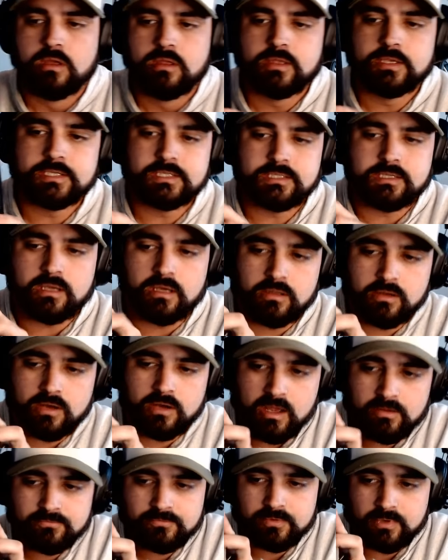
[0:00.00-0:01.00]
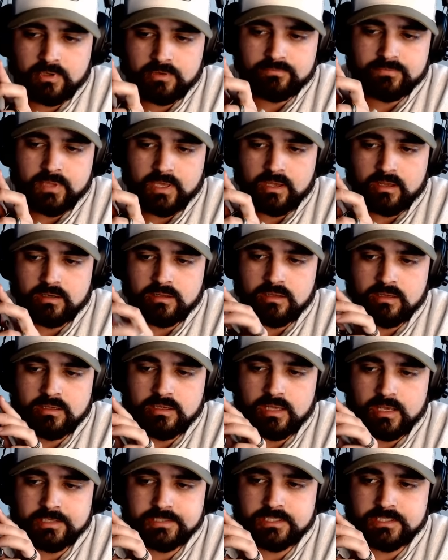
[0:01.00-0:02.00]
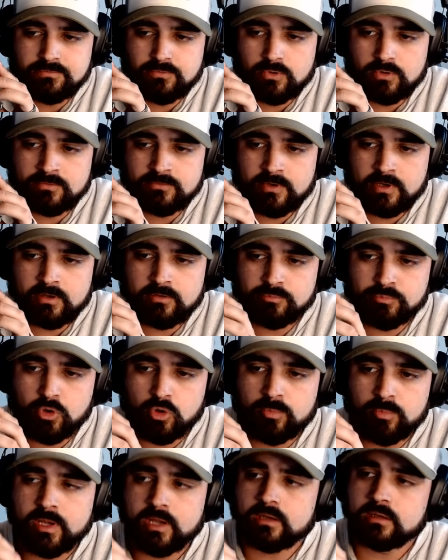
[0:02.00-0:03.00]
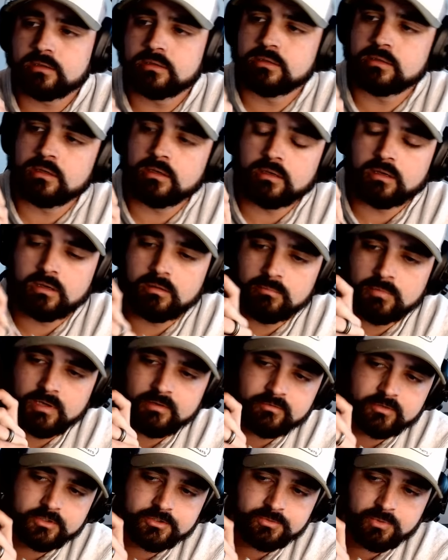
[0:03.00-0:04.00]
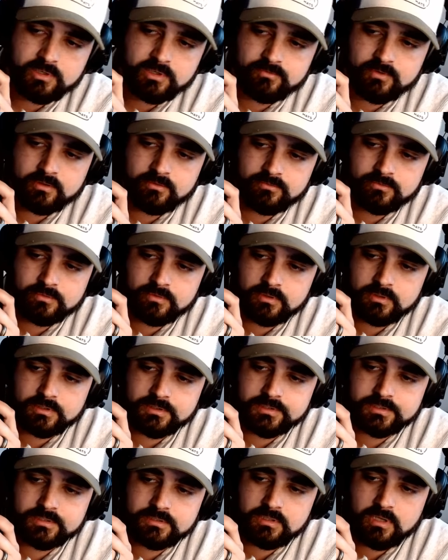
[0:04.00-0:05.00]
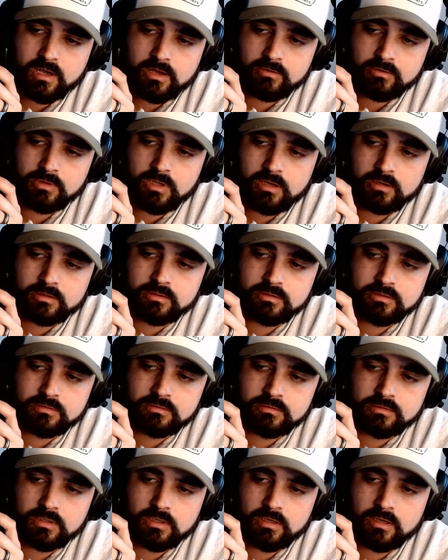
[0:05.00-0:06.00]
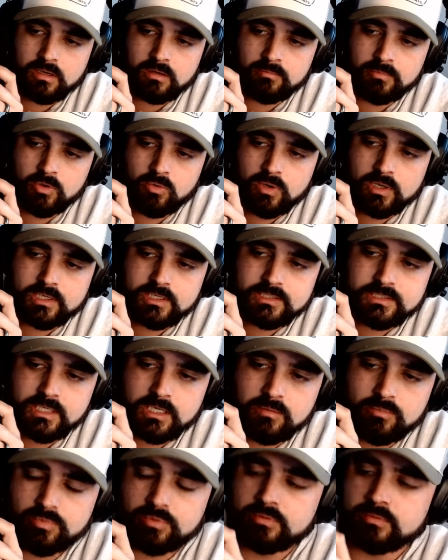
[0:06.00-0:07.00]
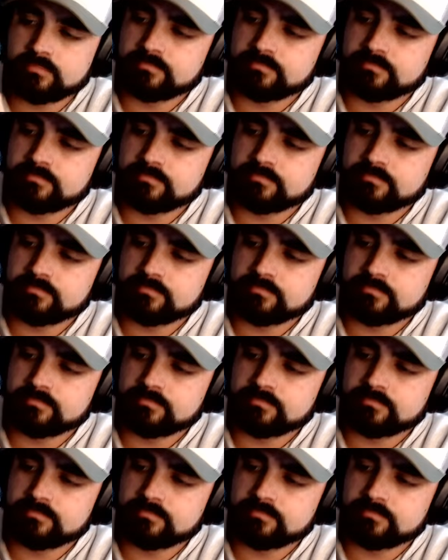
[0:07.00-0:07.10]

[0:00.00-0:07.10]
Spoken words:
This is the other half of that SC45 Pro Pac. Have a 25-foot auto lock, Milwaukee tape.